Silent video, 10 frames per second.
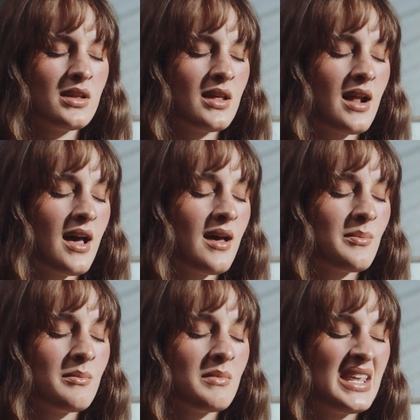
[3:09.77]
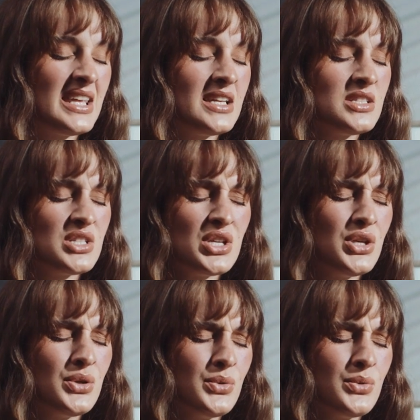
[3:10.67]
but I'm into
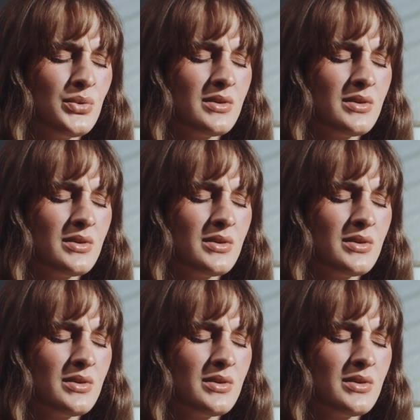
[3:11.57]
you.